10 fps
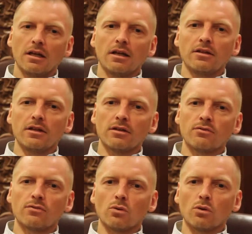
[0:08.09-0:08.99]
and
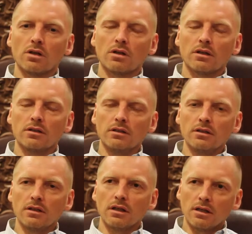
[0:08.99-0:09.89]
therefore
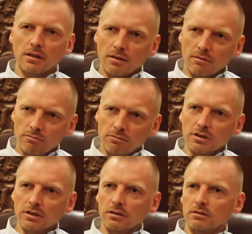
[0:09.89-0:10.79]
the
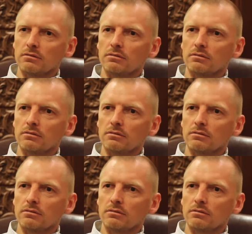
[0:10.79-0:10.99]
real,